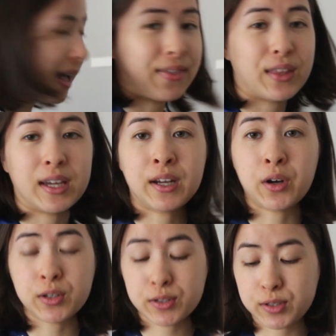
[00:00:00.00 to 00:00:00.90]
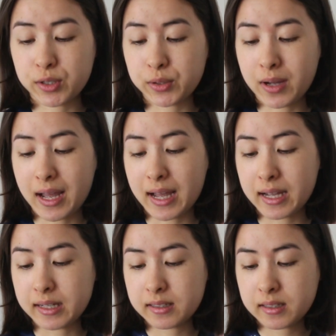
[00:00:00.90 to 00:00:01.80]
and then I also
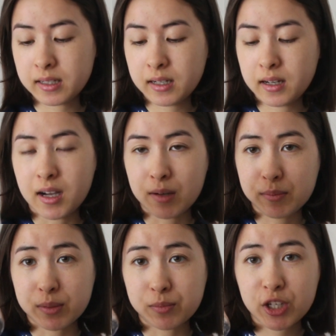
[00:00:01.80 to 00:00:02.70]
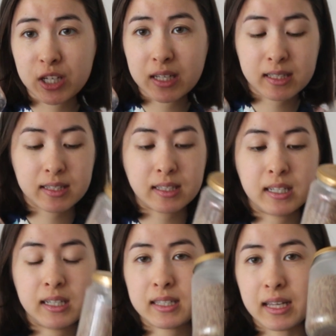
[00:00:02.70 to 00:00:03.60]
add um, some chia
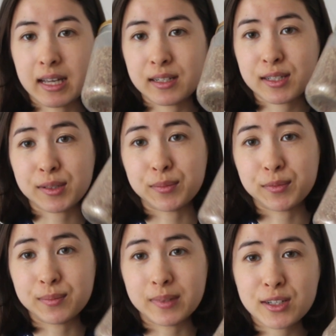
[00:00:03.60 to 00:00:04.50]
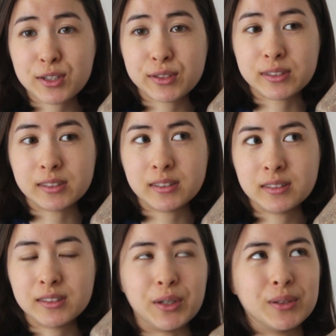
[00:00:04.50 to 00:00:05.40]
seeds and some lentil,
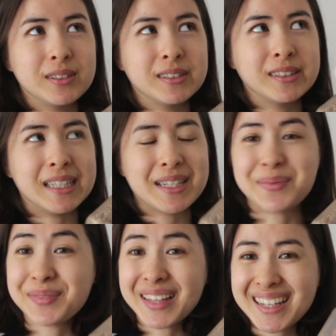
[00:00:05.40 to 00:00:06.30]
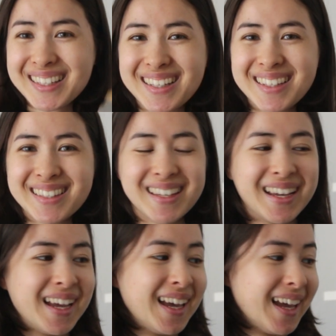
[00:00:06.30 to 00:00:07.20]
no, and some flax seeds.
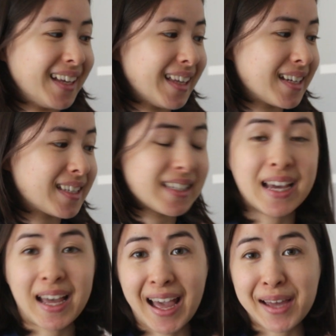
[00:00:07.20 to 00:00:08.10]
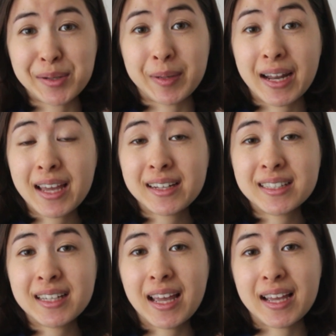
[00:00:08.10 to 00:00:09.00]
And lastly, I add a
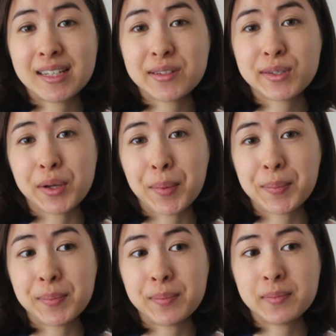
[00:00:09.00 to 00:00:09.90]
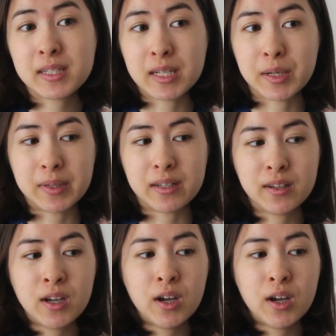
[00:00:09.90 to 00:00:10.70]
banana and some cinnamon.